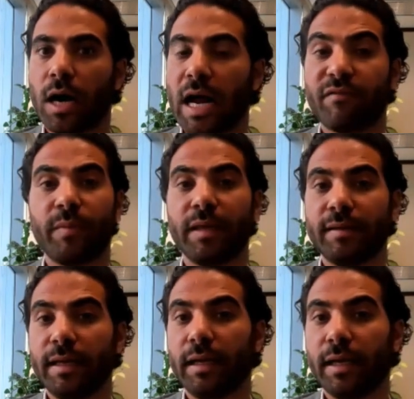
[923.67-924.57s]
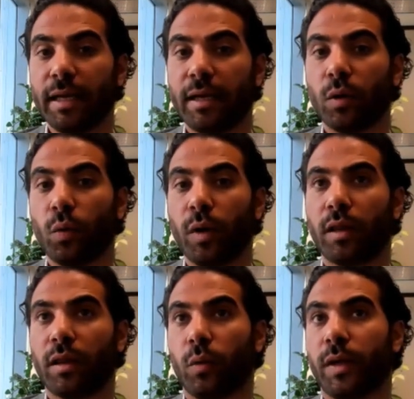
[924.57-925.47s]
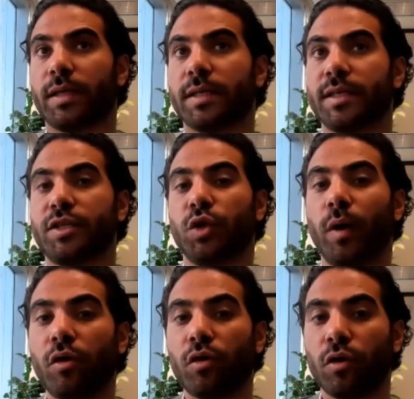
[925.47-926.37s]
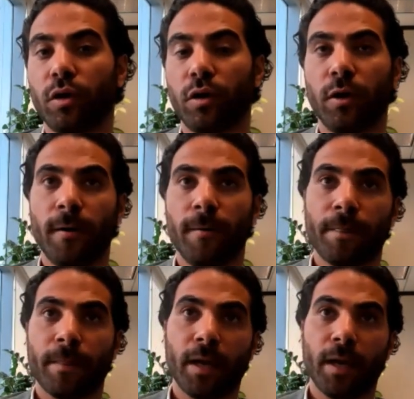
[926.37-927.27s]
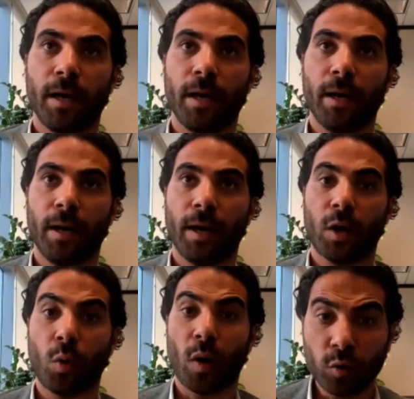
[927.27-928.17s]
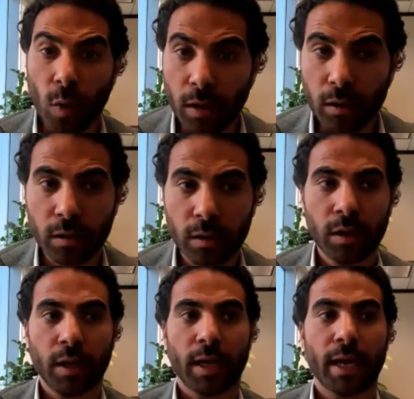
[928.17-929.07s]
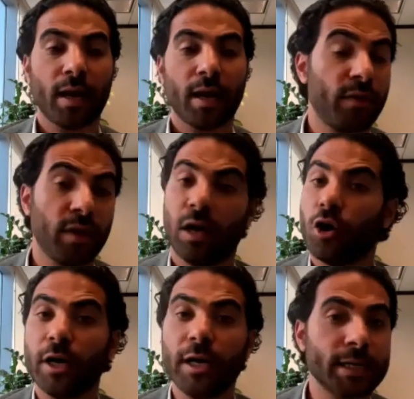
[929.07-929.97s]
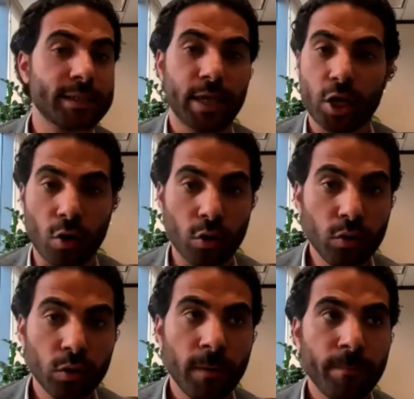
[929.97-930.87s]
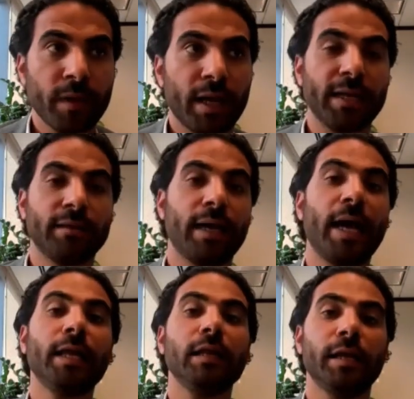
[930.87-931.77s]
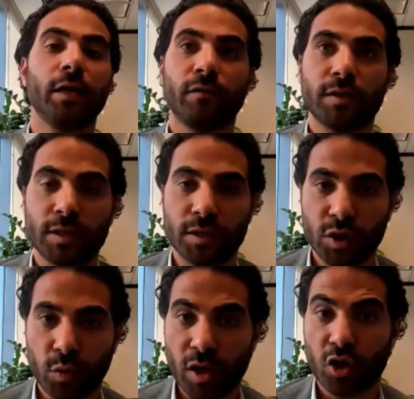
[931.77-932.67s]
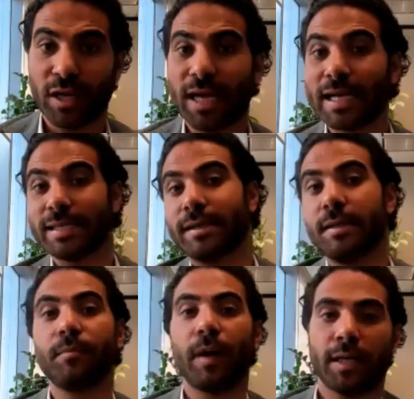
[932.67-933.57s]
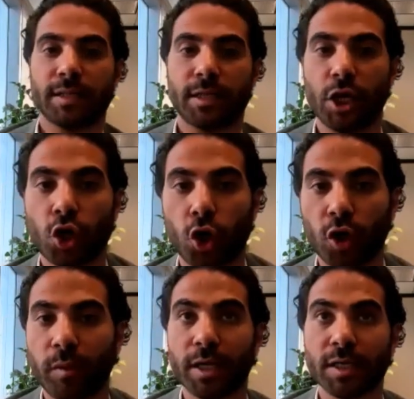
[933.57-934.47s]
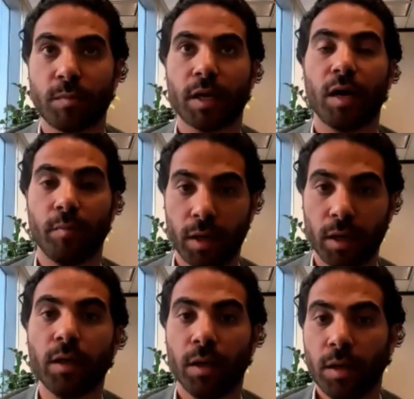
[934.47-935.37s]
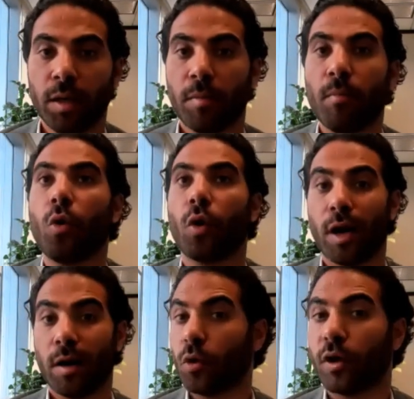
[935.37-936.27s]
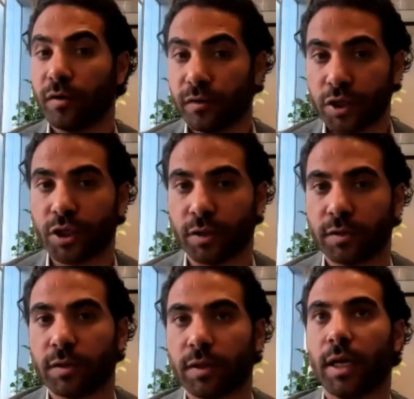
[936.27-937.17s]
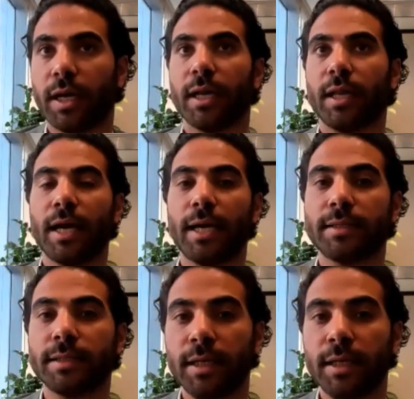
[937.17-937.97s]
have been dealing with the situation quite well, and they're learning as they go. And the handling of the situation as it impacts the economy is becoming more and more efficient. And that